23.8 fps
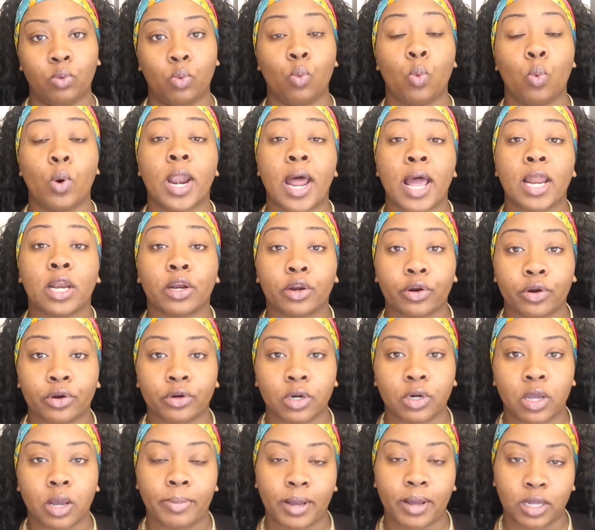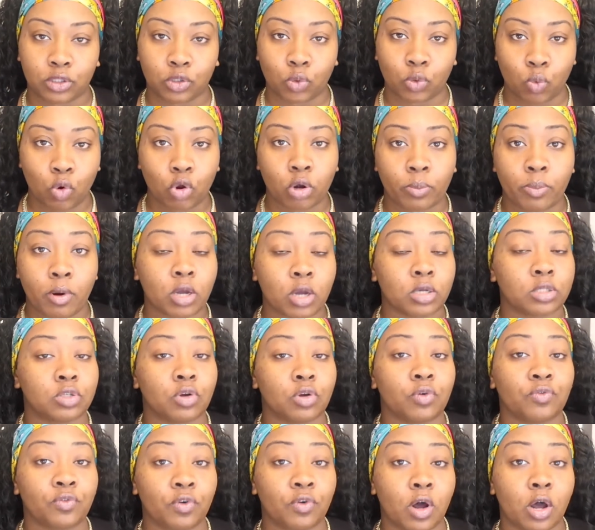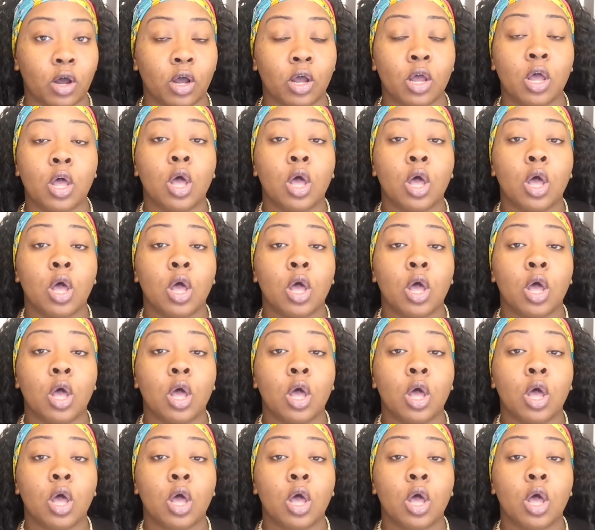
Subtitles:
what I learned about the water park so far.